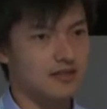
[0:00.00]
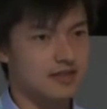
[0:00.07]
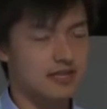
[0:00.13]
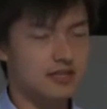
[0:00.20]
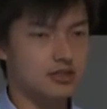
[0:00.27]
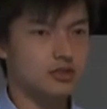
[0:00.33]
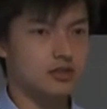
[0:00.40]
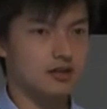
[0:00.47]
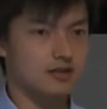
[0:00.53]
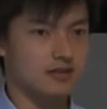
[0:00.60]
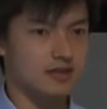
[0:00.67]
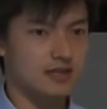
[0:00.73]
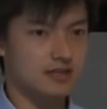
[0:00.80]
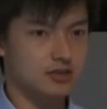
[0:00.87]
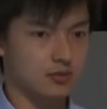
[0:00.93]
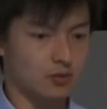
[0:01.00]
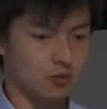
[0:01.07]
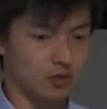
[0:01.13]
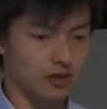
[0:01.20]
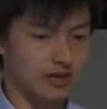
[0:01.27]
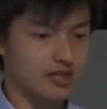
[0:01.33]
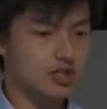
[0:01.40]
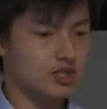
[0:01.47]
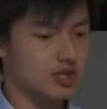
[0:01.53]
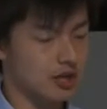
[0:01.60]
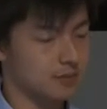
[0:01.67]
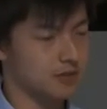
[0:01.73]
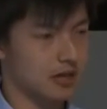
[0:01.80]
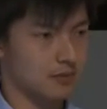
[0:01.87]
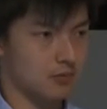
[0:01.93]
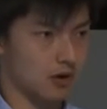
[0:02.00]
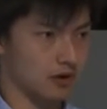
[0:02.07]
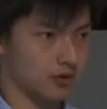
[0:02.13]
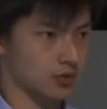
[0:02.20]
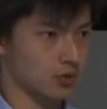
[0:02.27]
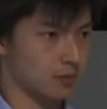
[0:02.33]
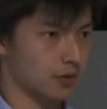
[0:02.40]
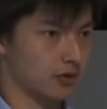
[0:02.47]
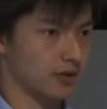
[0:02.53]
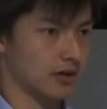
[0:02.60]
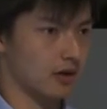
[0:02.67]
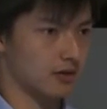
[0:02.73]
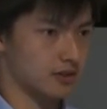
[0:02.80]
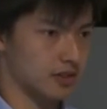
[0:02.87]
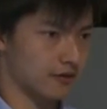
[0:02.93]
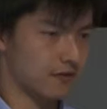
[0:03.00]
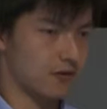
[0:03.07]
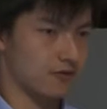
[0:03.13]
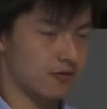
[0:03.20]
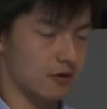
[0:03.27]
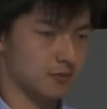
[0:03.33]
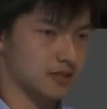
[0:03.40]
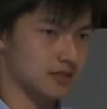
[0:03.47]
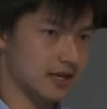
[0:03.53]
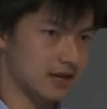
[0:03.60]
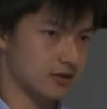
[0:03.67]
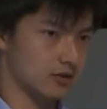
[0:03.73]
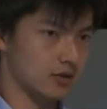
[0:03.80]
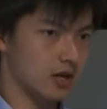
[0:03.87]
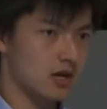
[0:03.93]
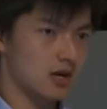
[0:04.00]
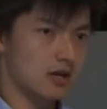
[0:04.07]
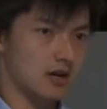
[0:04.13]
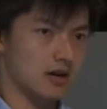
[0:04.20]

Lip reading: these relationship type models we're building are different from standard